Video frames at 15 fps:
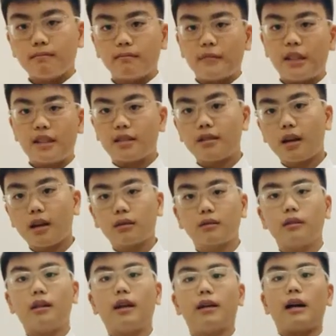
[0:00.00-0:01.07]
it's not
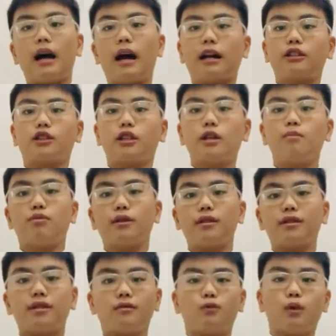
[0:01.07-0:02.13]
like actually
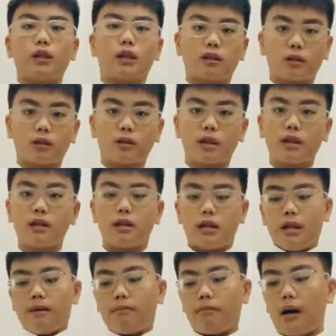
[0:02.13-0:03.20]
printed really clearly,
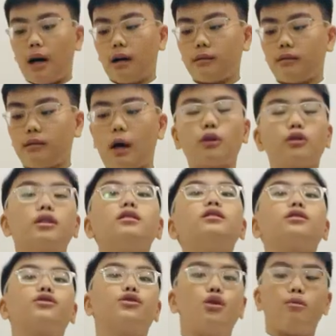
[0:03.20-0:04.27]
but I'll just
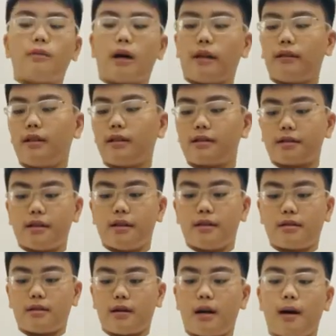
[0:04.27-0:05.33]
assume that this
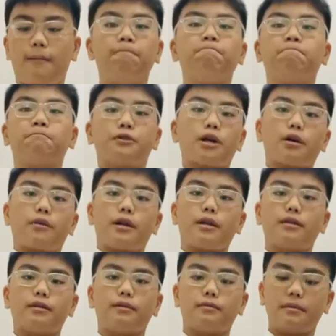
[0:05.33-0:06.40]
is
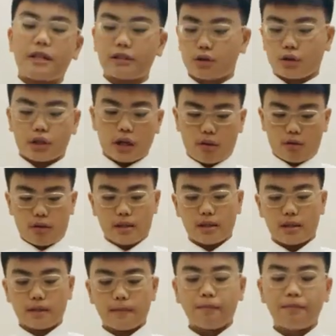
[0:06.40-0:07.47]
cherries. These are
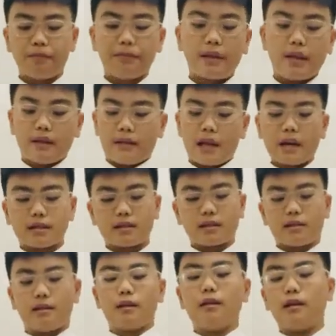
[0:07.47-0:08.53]
cherries. Next
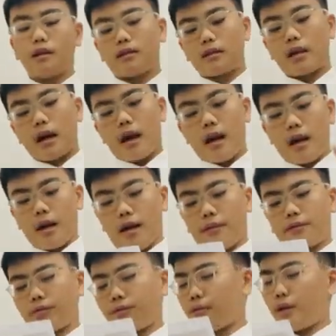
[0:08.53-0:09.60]
is a
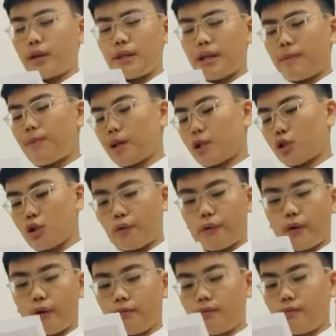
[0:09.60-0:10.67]
3D picture
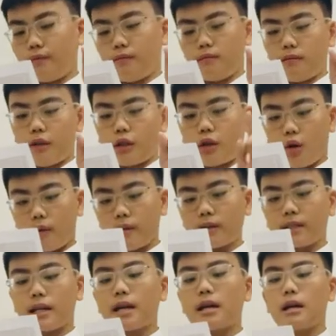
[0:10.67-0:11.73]
of the
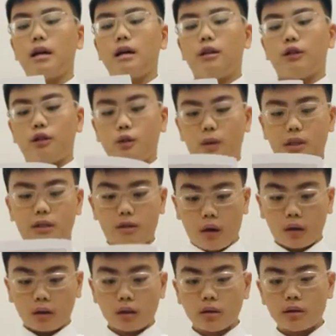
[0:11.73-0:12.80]
currency, US
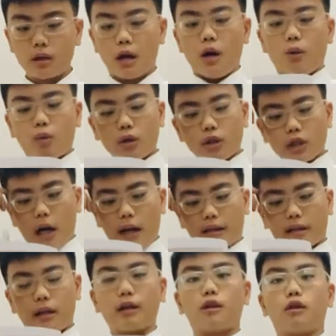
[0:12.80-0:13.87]
dollars, which I
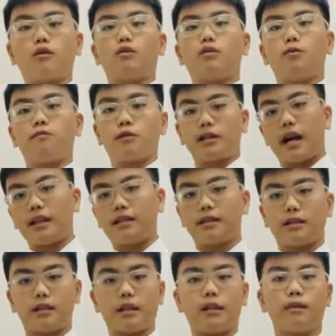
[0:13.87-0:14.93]
think represents
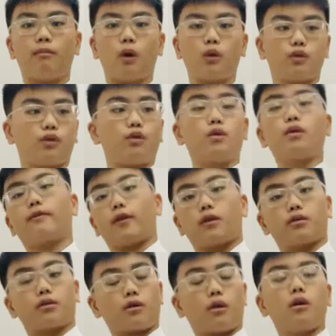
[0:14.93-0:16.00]
the most
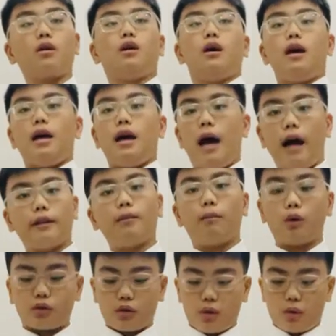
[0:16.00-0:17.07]
universal and the
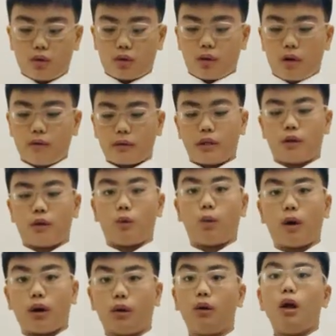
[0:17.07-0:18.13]
most used currency in the
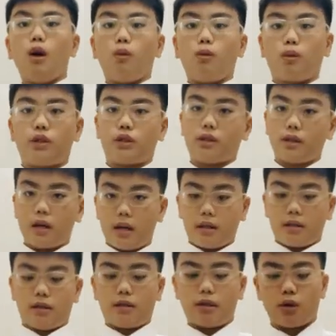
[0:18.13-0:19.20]
world, which
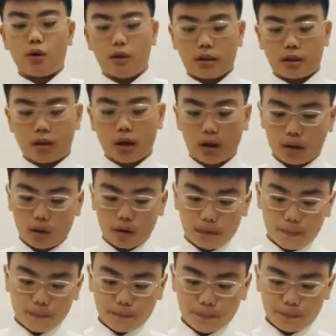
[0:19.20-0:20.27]
is the US dollar.
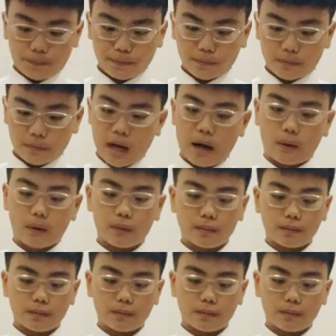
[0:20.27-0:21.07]
Now,